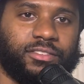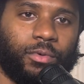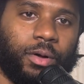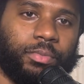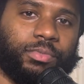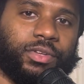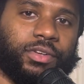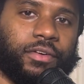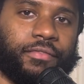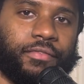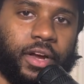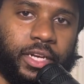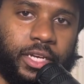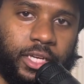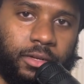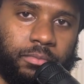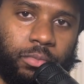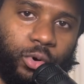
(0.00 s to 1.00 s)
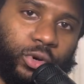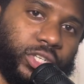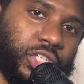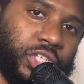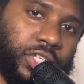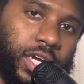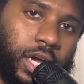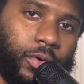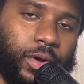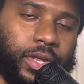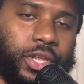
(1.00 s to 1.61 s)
Welcome to the Fred D. Borges Show,